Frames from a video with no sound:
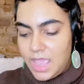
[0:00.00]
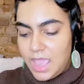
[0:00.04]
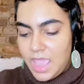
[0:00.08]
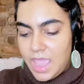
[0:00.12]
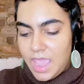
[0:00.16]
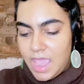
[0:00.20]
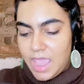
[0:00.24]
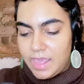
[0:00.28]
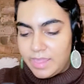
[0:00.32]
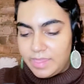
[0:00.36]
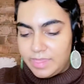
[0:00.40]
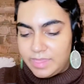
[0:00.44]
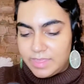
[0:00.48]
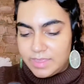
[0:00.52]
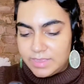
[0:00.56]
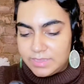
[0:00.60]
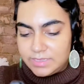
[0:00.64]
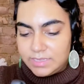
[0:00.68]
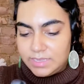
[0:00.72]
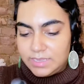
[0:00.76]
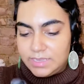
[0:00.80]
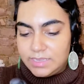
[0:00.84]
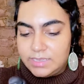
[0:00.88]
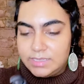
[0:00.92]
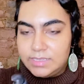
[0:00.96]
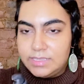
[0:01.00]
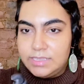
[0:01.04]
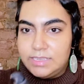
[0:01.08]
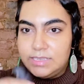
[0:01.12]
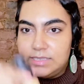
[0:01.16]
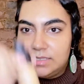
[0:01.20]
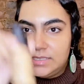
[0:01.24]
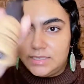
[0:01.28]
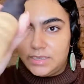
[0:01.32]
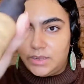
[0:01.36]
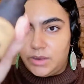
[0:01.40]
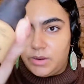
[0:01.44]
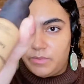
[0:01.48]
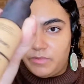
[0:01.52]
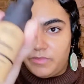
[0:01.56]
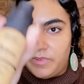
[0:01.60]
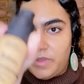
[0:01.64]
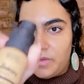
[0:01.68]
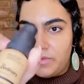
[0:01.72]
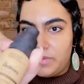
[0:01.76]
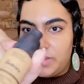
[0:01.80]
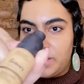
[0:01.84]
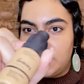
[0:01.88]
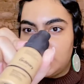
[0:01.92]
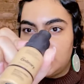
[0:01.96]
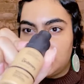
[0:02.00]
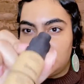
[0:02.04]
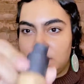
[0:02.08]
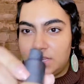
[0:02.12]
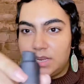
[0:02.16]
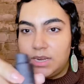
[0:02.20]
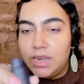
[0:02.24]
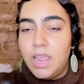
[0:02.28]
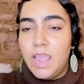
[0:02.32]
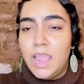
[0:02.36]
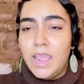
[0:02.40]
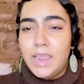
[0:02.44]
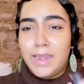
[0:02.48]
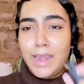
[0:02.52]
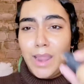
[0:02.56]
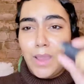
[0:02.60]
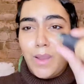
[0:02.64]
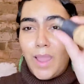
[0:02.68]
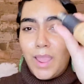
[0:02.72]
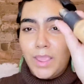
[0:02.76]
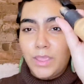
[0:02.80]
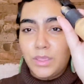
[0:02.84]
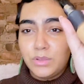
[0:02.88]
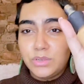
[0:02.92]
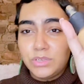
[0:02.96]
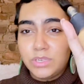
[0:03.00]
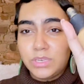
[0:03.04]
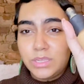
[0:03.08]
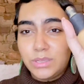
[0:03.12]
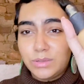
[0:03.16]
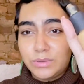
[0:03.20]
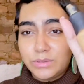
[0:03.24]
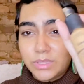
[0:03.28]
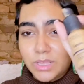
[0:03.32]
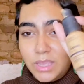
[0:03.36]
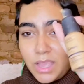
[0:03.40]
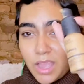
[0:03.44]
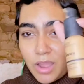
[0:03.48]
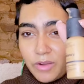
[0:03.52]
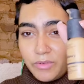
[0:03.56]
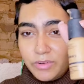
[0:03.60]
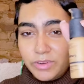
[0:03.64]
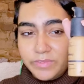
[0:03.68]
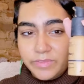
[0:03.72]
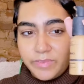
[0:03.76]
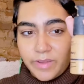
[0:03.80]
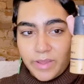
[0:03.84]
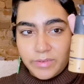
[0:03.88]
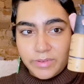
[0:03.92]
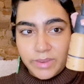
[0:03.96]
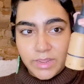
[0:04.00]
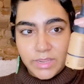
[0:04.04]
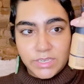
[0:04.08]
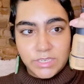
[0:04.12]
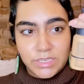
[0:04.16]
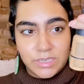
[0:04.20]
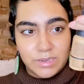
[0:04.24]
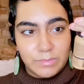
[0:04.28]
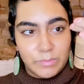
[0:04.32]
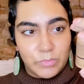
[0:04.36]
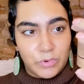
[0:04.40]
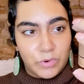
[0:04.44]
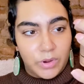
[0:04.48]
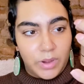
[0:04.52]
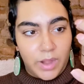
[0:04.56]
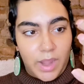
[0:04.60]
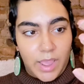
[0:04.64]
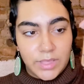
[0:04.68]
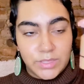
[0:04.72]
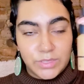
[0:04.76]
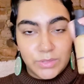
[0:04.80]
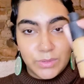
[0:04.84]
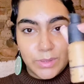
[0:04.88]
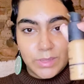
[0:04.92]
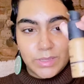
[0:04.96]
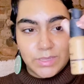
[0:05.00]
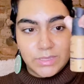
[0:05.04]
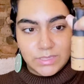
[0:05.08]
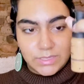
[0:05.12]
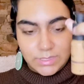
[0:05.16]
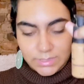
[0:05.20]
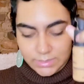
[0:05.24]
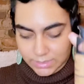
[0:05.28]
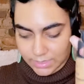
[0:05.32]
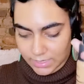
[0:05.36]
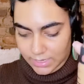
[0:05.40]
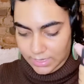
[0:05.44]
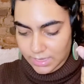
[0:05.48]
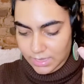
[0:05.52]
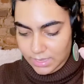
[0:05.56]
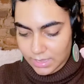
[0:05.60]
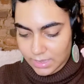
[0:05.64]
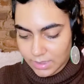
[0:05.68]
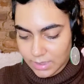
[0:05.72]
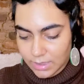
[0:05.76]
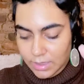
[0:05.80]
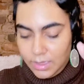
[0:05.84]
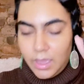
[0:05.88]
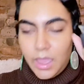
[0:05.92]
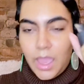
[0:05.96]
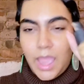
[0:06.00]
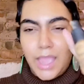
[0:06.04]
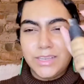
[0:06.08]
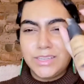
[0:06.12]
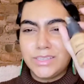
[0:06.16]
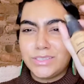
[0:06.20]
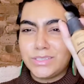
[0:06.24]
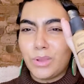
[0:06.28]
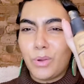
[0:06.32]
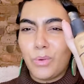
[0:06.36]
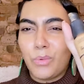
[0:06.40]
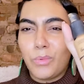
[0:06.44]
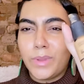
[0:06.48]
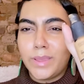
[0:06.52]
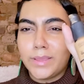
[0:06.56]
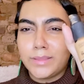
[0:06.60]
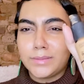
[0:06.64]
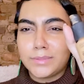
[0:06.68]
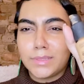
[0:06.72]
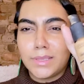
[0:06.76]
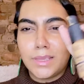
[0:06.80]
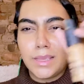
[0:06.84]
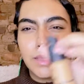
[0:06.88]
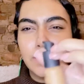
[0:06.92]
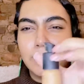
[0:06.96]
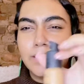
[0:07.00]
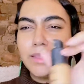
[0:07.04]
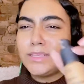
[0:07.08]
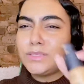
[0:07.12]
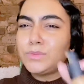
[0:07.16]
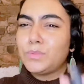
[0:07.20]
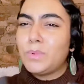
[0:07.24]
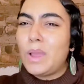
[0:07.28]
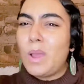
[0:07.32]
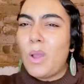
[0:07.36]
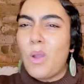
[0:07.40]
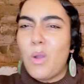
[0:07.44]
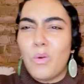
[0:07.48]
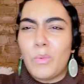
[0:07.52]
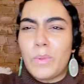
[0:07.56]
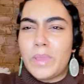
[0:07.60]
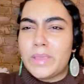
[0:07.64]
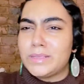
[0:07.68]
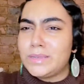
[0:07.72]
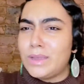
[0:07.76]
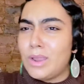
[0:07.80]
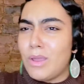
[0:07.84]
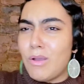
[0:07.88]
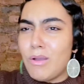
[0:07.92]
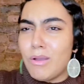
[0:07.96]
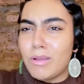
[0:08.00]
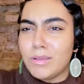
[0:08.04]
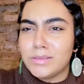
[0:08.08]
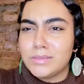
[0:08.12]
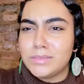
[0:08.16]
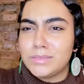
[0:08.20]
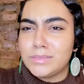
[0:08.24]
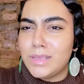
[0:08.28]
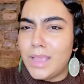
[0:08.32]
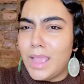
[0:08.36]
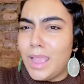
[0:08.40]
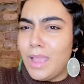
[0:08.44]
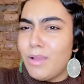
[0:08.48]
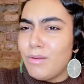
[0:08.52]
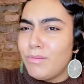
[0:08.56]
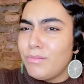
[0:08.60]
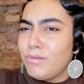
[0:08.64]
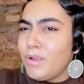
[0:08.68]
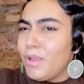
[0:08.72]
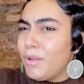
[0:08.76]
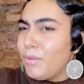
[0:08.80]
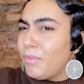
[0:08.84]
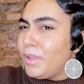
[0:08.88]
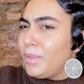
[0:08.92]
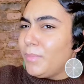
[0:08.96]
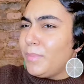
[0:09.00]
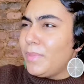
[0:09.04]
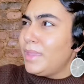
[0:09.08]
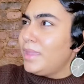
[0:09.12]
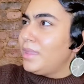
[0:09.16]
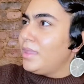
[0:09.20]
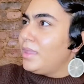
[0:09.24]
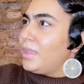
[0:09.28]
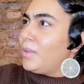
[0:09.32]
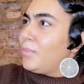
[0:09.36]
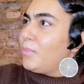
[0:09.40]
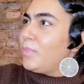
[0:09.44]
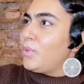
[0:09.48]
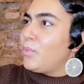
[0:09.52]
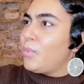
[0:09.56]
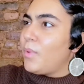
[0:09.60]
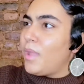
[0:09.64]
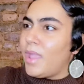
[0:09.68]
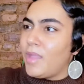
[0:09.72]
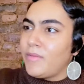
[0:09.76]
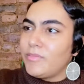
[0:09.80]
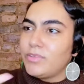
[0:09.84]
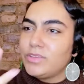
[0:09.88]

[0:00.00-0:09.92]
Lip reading: and this is the serum foundation. Now I usually use the coverage foundation more, as you can see. This one always lost. I don't know, it be whatever.